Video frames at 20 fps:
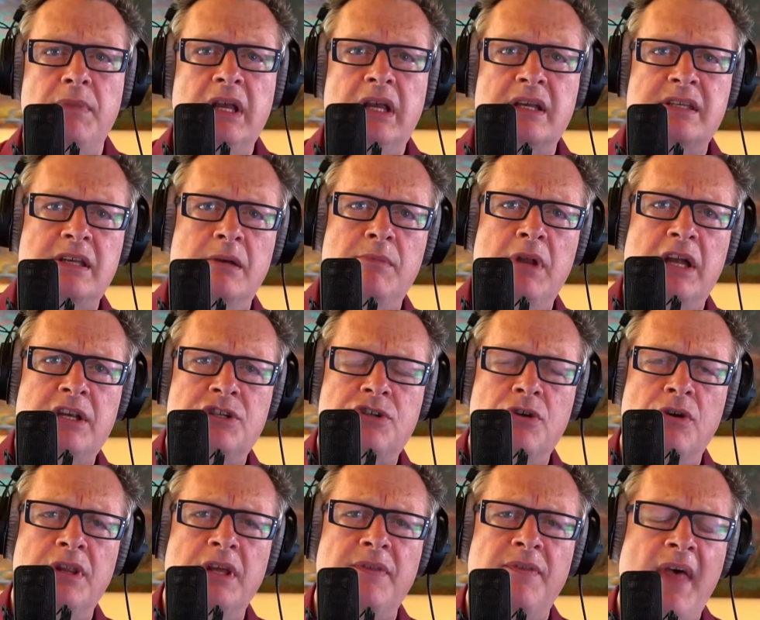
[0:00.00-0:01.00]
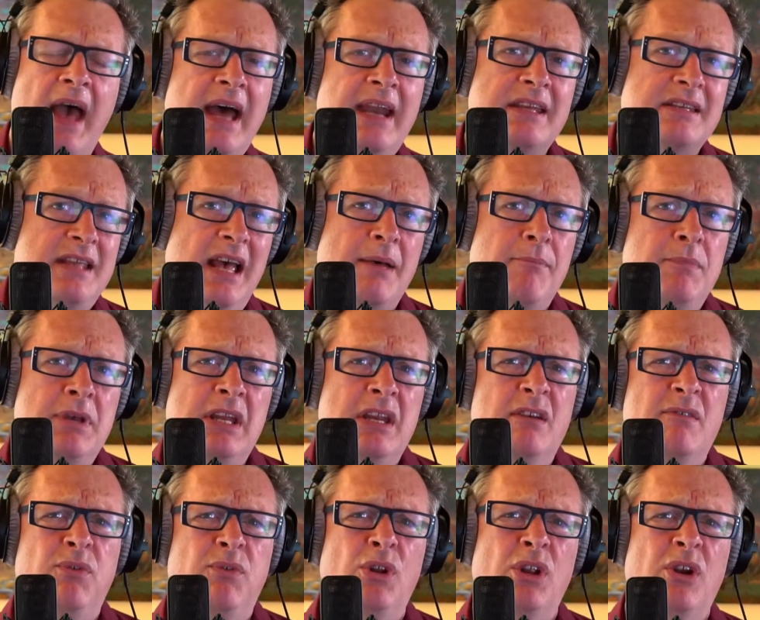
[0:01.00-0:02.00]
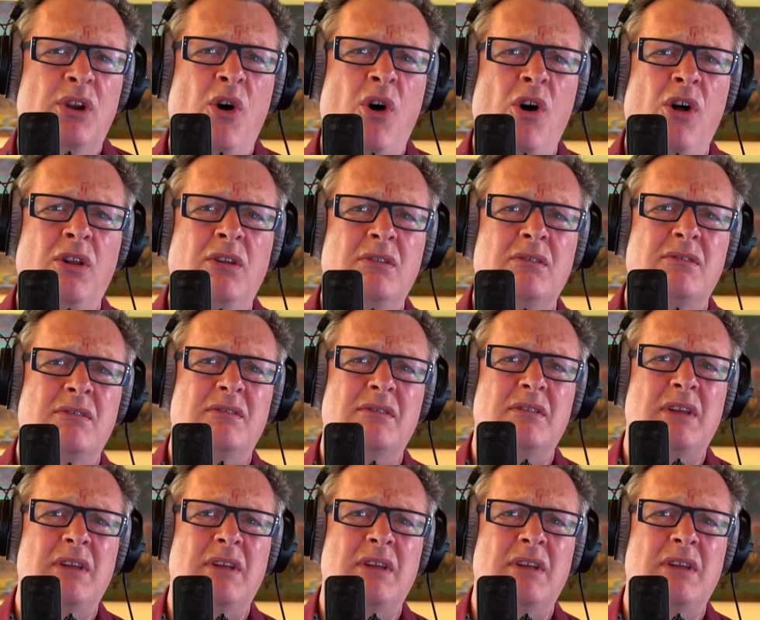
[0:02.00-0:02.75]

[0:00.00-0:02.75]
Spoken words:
because I'm not sure that is that meaningful at all